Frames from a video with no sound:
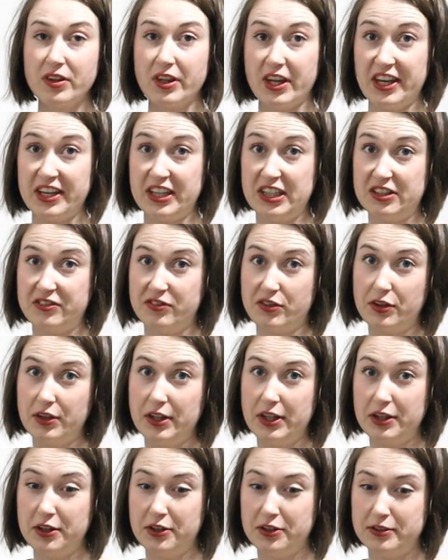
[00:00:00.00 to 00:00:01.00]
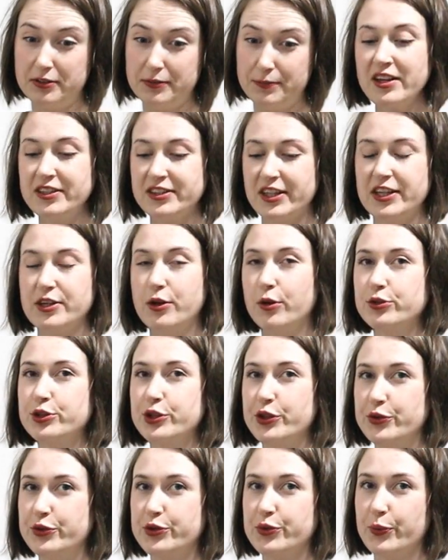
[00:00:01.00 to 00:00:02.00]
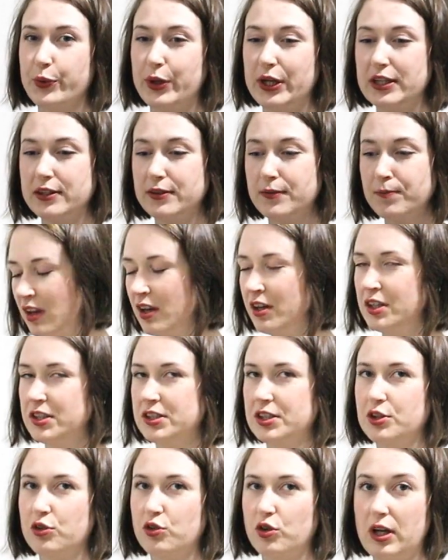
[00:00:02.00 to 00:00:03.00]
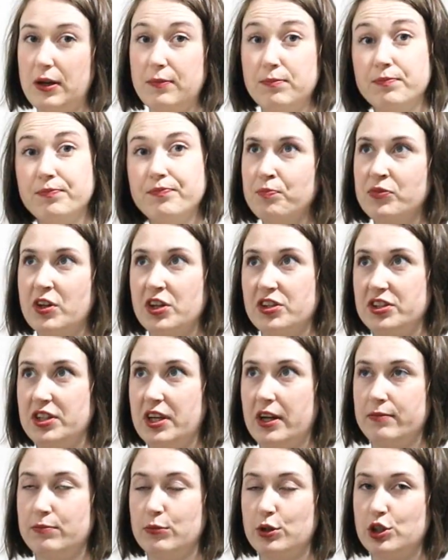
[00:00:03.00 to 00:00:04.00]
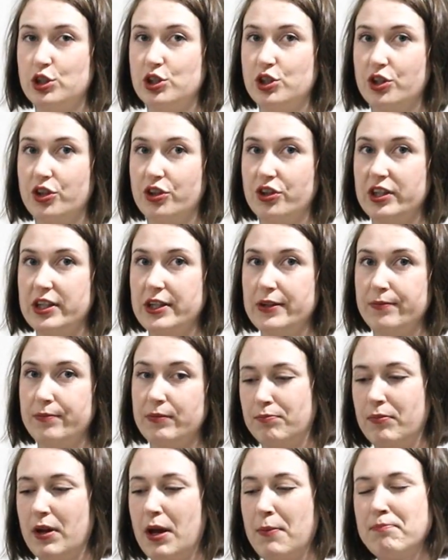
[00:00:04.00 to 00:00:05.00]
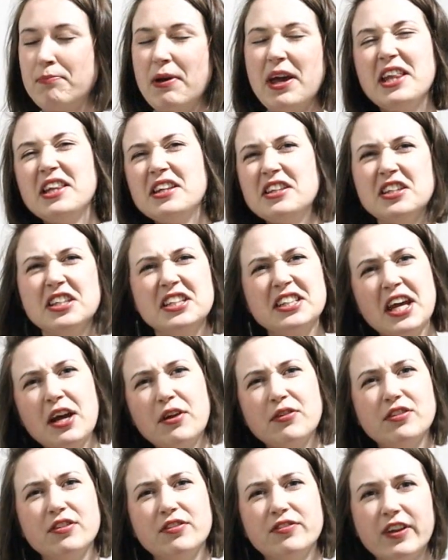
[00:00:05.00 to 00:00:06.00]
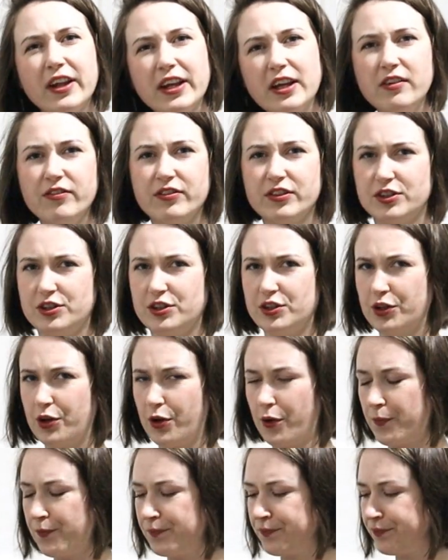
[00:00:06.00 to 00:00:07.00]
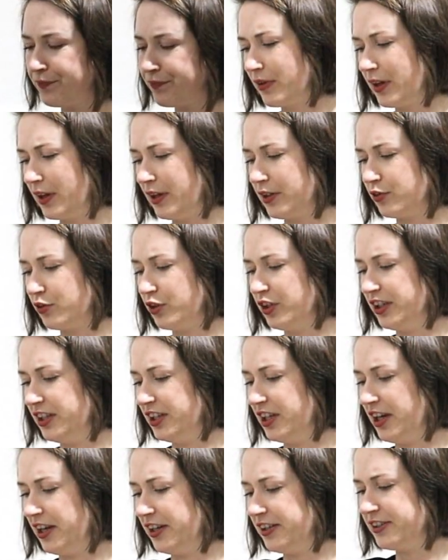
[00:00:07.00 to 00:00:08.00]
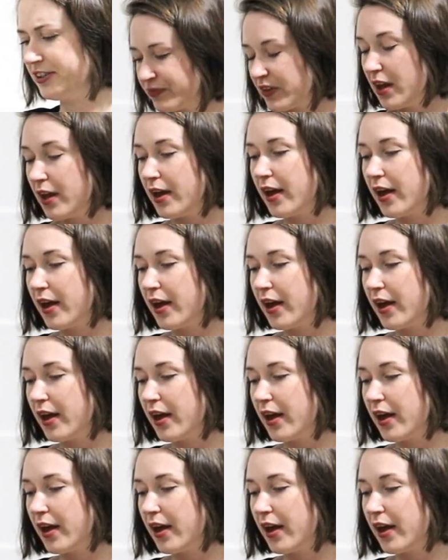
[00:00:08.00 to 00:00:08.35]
That is very good. It's like not too sweet because the cream doesn't have much sugar in it. It balances out the flavors, you know. That's really nice.